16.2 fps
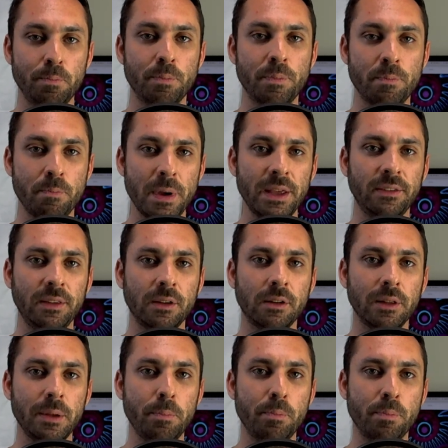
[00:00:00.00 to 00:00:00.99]

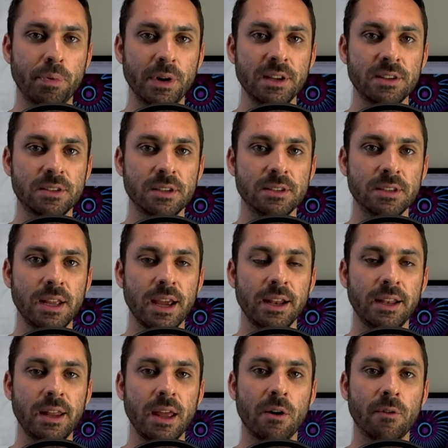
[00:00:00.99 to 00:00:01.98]
basically brings us the
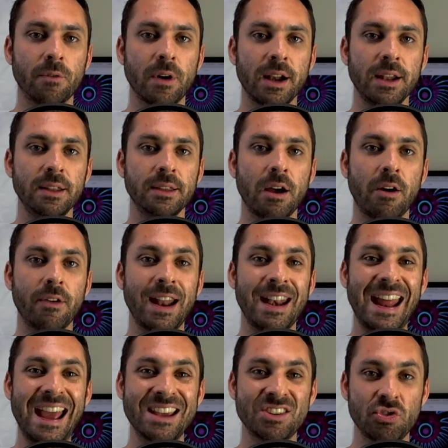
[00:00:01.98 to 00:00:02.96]
idea of writing down
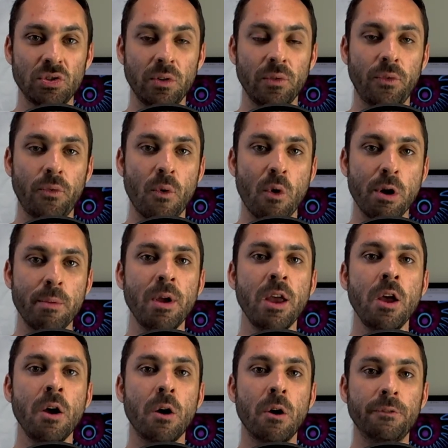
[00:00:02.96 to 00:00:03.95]
an echelon form
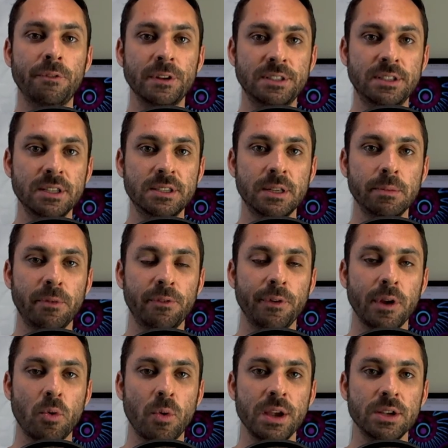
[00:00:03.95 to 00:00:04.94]
of a system of
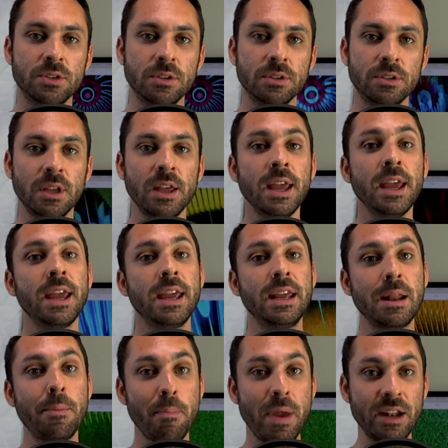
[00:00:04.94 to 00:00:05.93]
equations
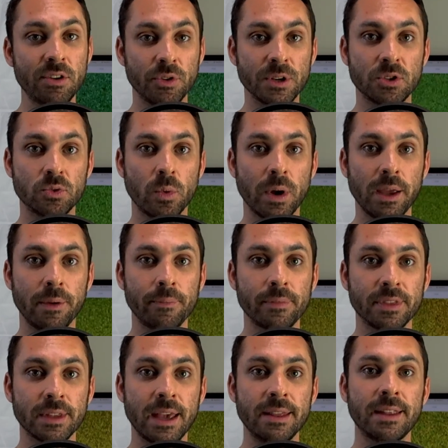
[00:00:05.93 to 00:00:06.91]
in a matrix way.
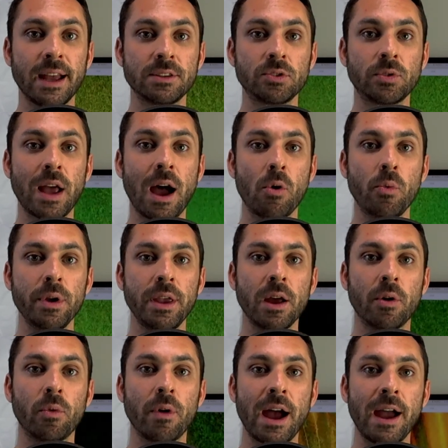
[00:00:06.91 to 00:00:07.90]
And that's how we
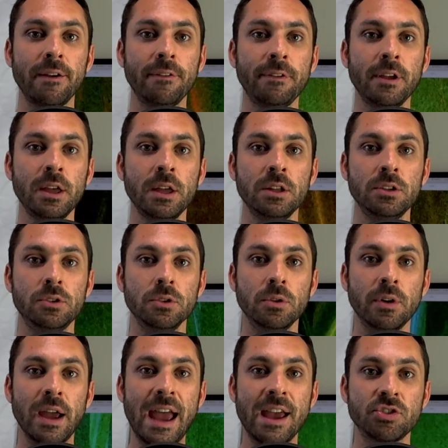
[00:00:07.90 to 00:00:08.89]
arrive
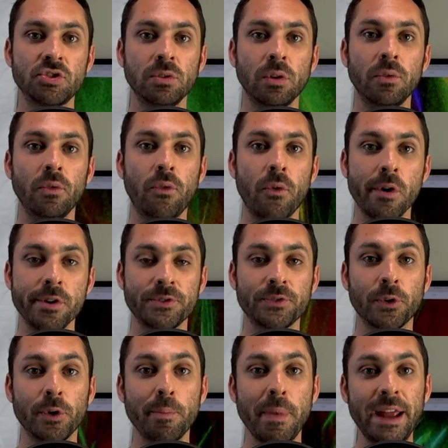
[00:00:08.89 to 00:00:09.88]
to echelon forms
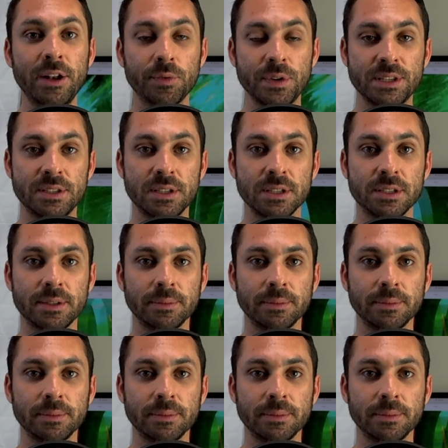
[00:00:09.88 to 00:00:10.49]
for matrices.